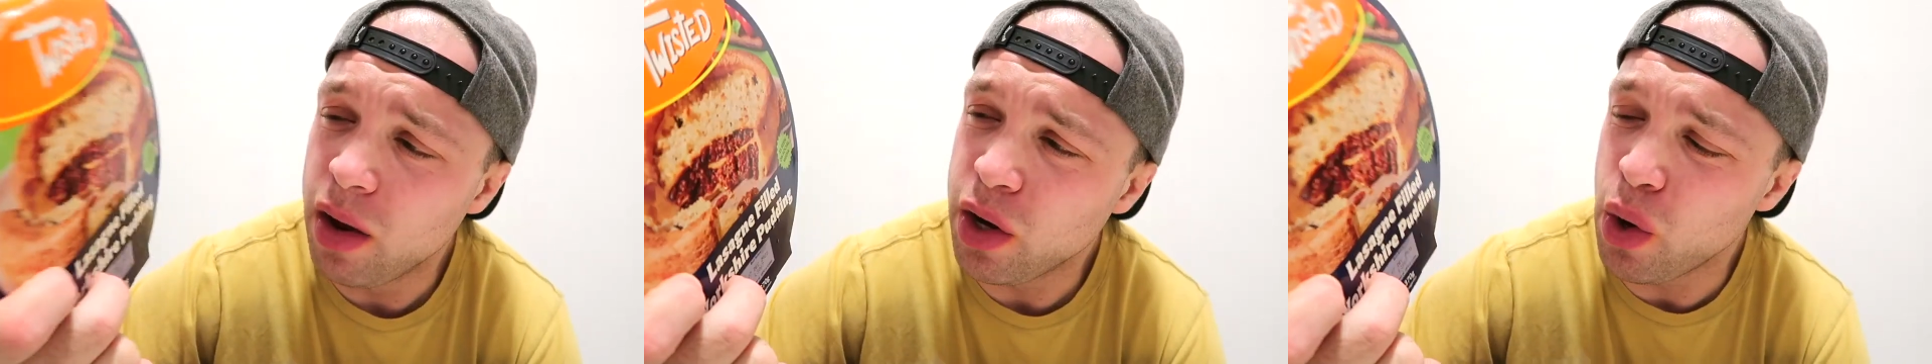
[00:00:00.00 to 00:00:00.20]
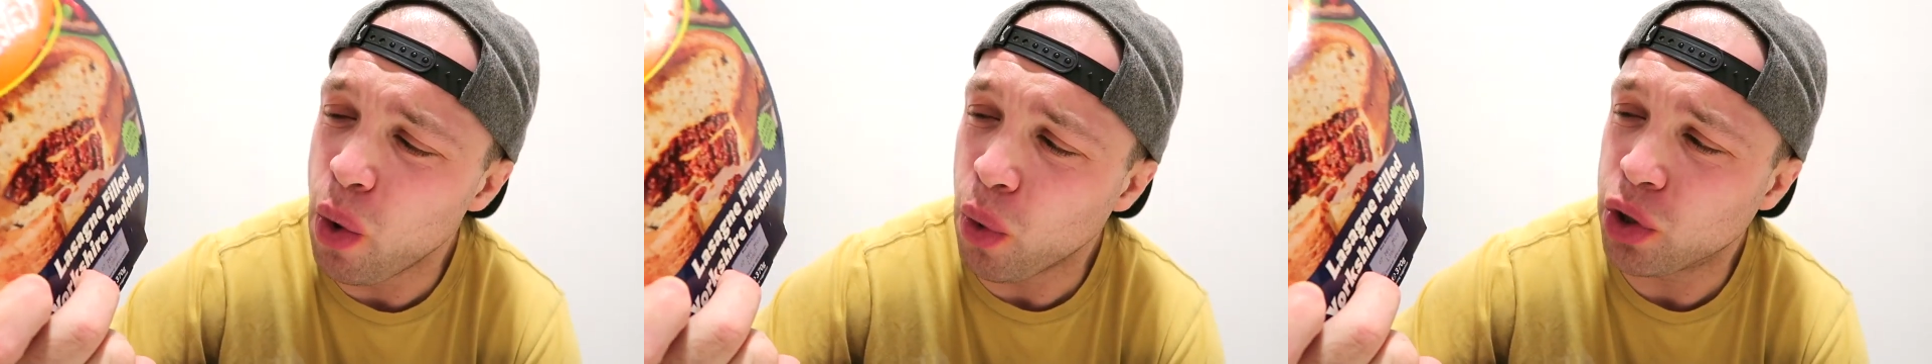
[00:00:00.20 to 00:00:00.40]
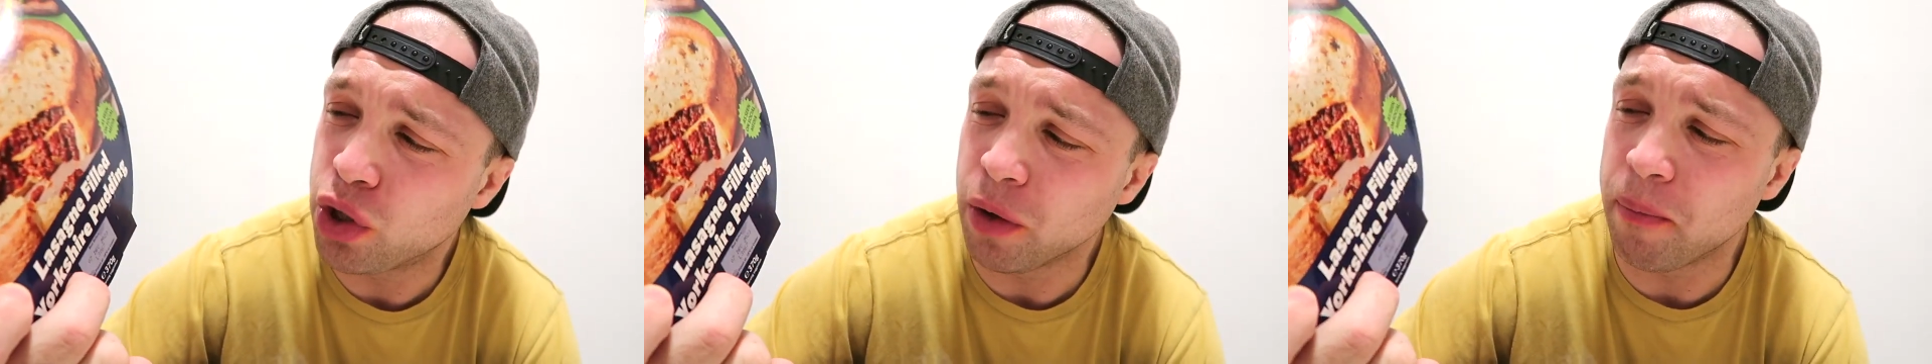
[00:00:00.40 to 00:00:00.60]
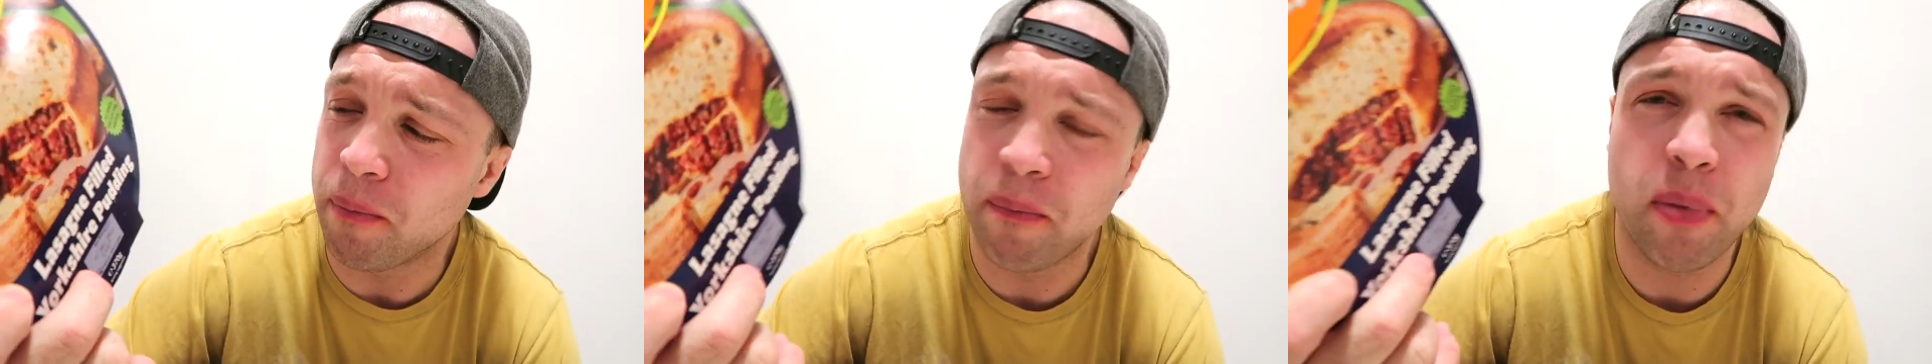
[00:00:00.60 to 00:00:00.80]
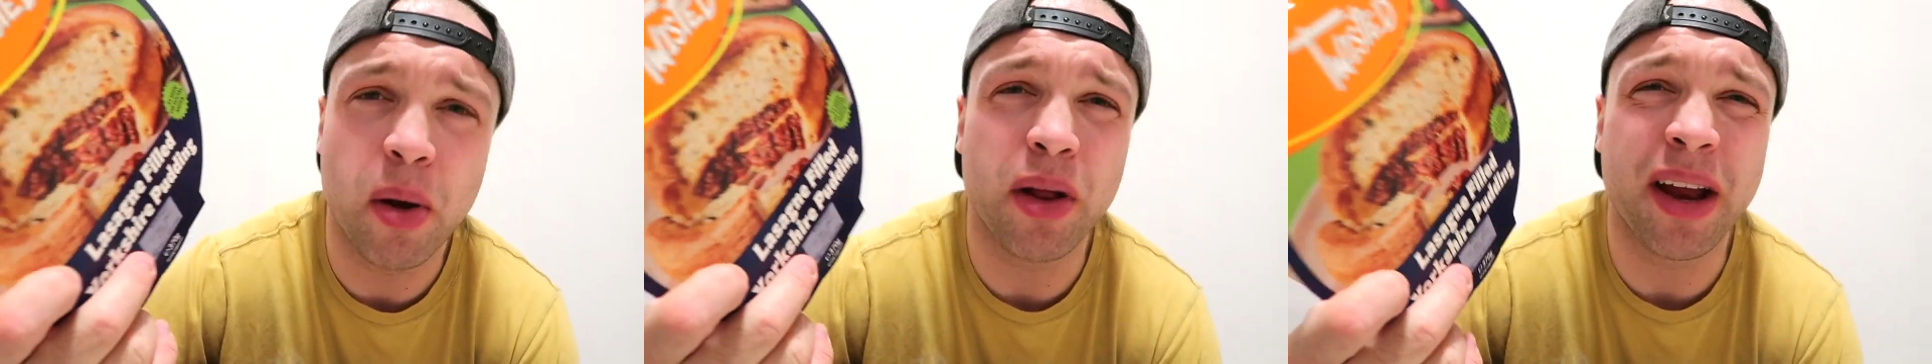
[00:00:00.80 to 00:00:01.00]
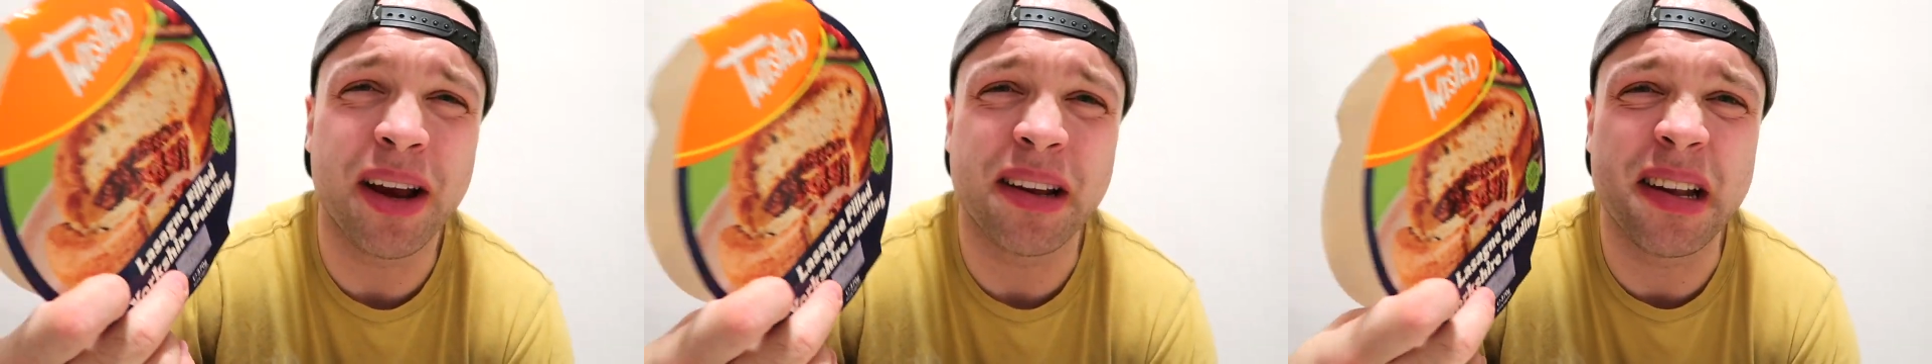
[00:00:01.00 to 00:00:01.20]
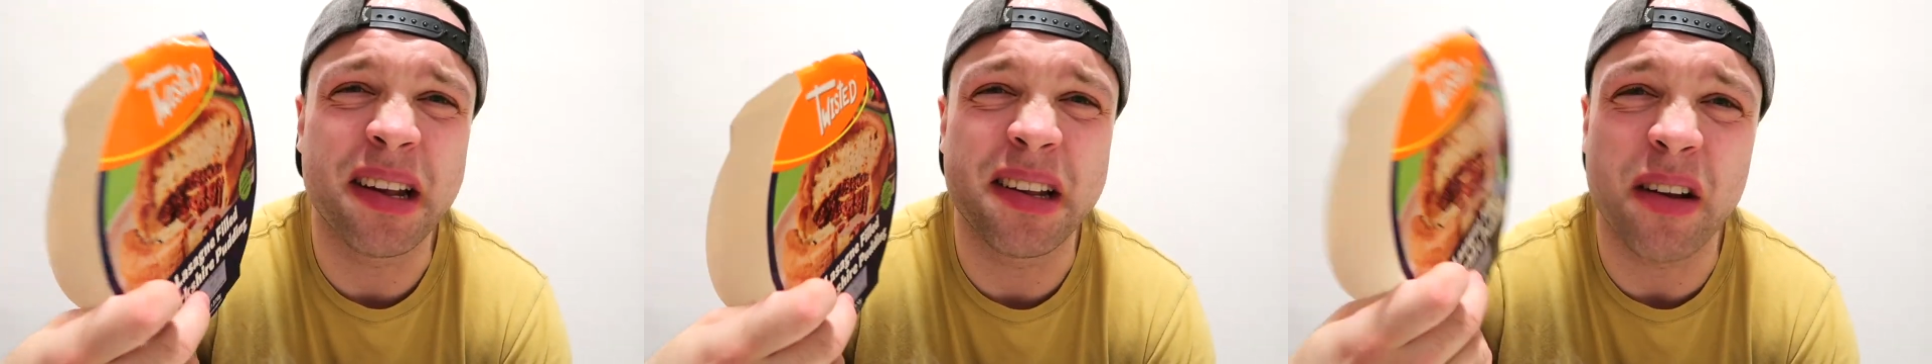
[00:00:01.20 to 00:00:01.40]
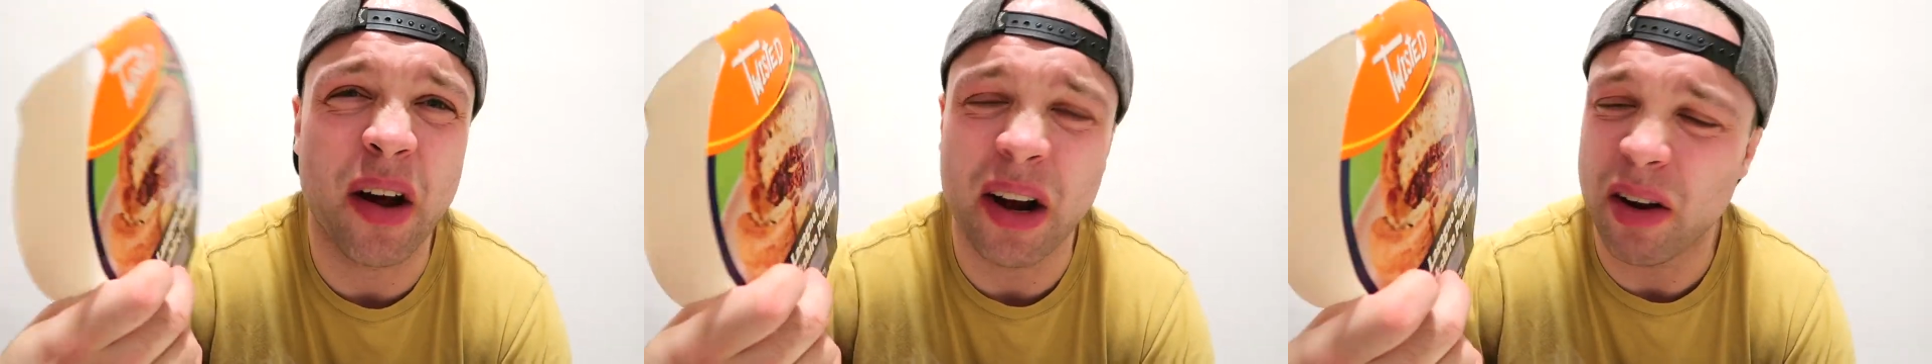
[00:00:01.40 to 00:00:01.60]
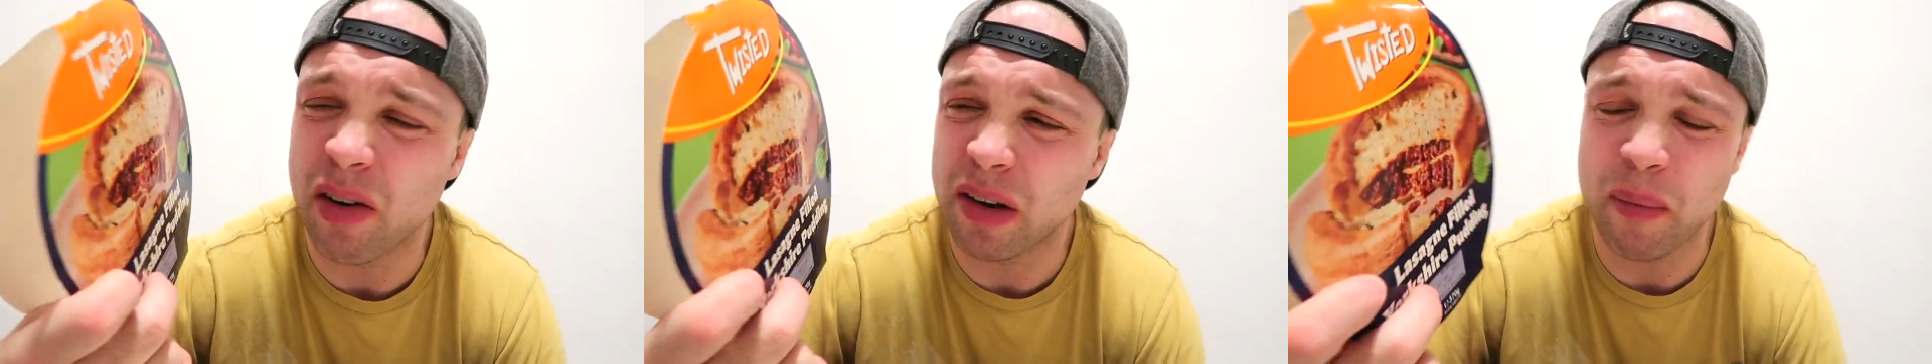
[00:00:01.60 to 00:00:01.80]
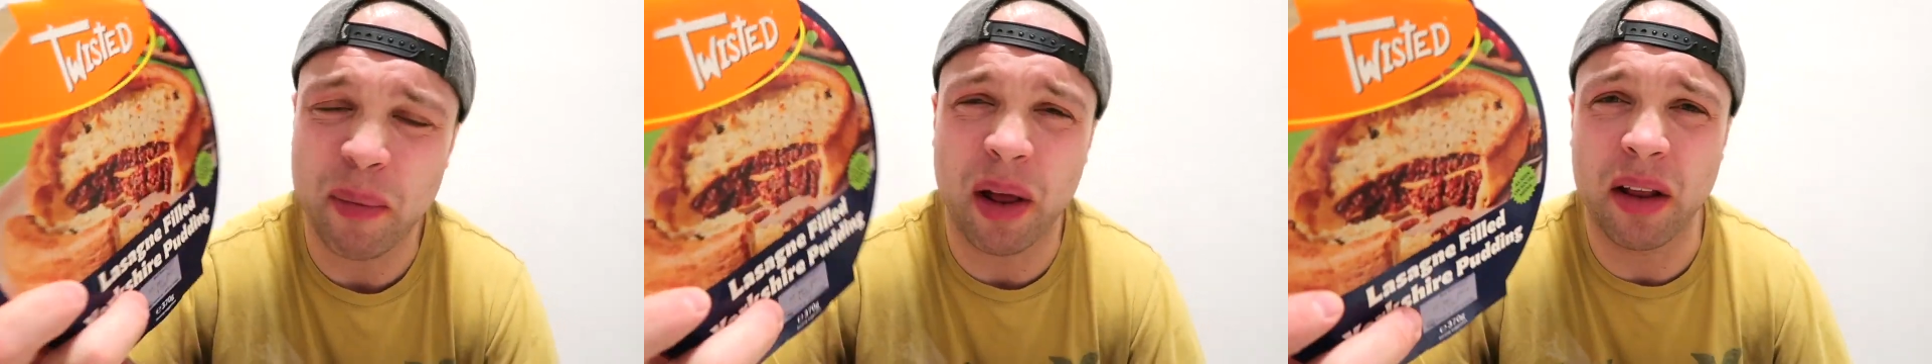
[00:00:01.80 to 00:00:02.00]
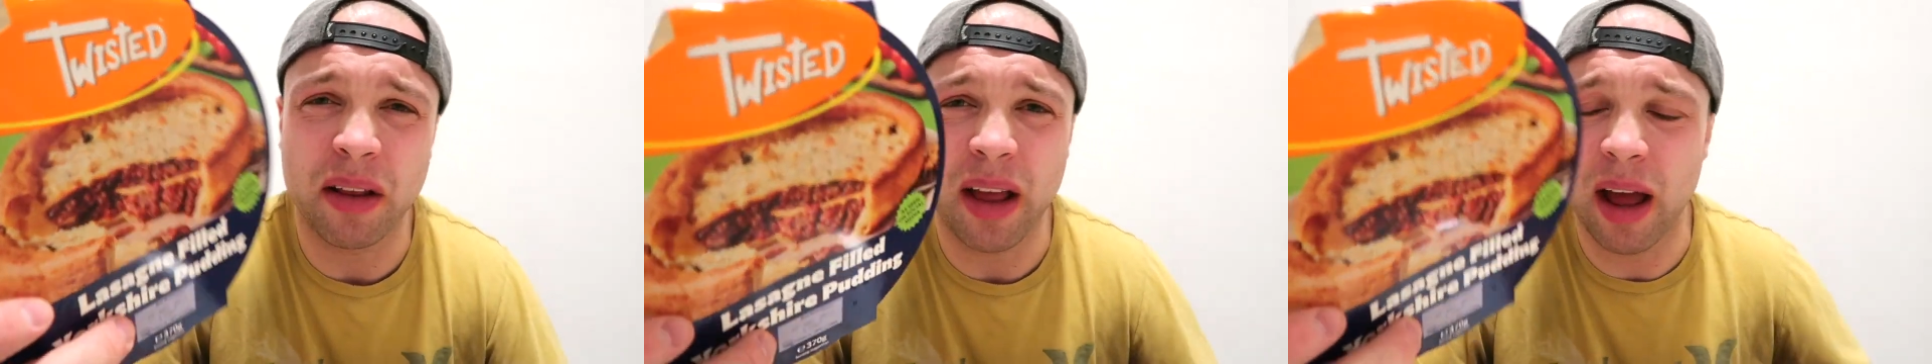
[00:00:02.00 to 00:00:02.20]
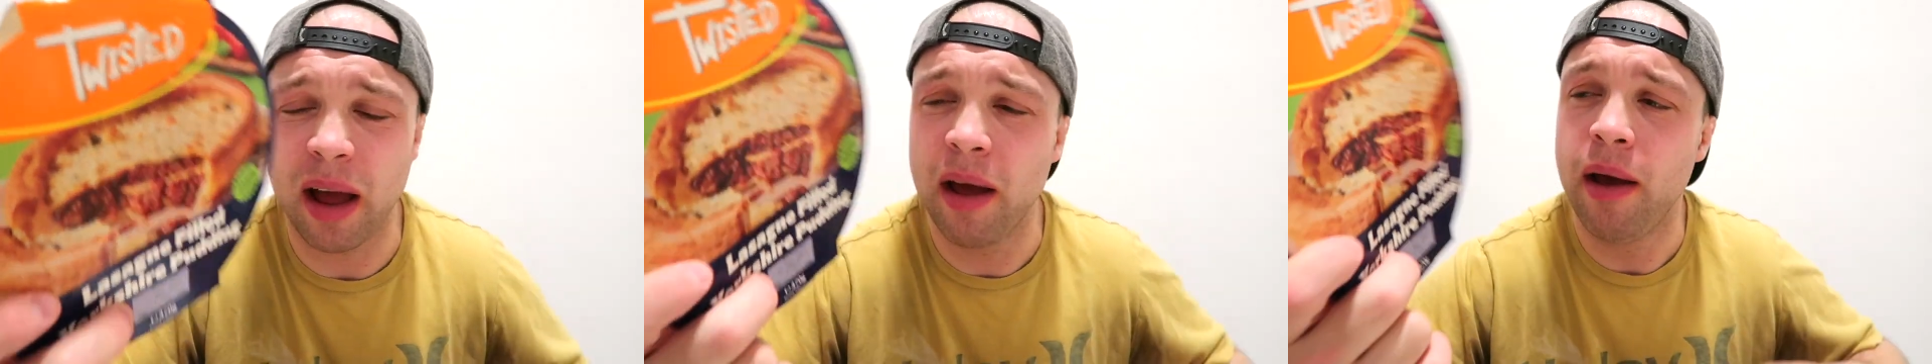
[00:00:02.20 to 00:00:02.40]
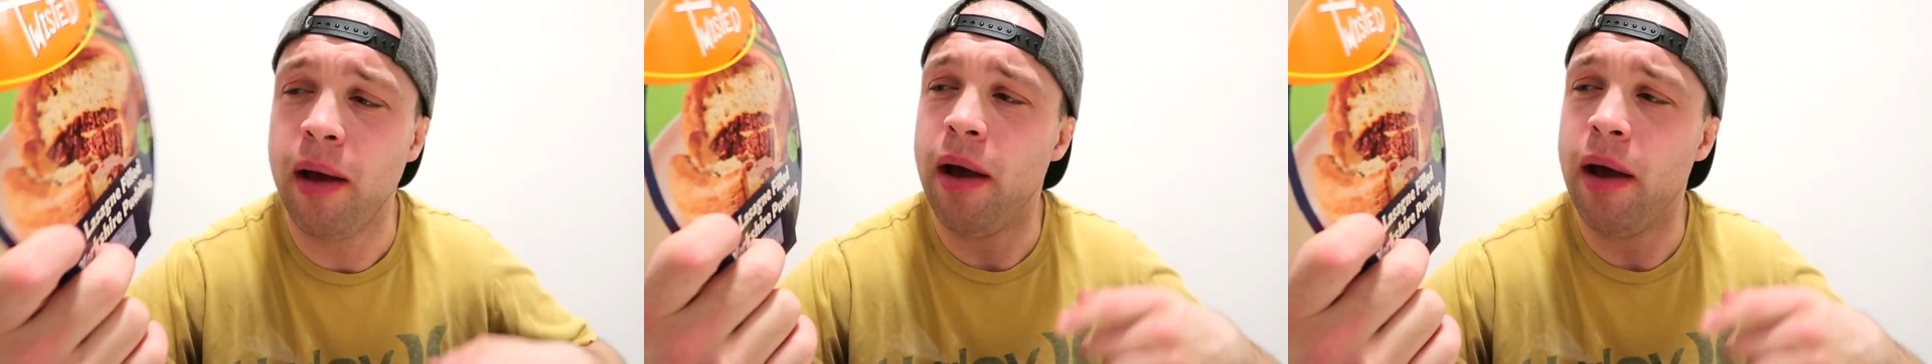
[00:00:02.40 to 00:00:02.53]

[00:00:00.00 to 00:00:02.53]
Yorkshire puddings inside it or something like that.